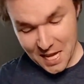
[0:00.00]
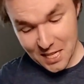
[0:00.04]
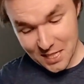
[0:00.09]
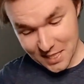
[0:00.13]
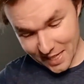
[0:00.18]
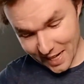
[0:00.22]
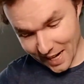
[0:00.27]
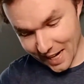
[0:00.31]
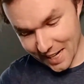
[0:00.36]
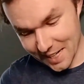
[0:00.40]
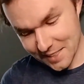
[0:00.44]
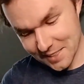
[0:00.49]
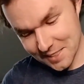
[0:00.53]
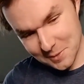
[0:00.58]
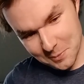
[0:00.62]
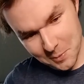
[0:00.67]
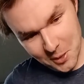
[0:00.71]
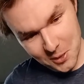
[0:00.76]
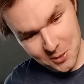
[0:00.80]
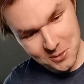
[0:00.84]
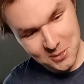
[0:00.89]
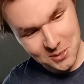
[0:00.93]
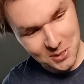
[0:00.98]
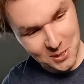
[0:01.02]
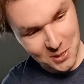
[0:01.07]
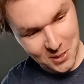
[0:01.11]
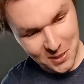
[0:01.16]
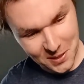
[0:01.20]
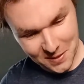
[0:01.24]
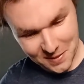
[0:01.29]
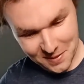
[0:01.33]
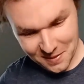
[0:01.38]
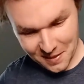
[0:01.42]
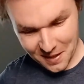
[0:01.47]
Kinda smells
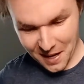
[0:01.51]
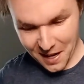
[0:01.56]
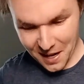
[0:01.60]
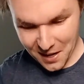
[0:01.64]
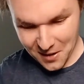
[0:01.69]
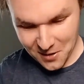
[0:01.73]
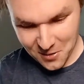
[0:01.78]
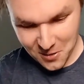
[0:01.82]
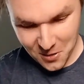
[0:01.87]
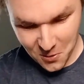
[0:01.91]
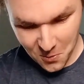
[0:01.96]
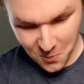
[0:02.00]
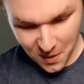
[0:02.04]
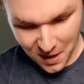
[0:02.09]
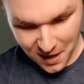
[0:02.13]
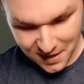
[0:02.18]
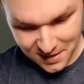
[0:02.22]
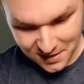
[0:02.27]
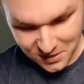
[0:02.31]
good. I don't know why.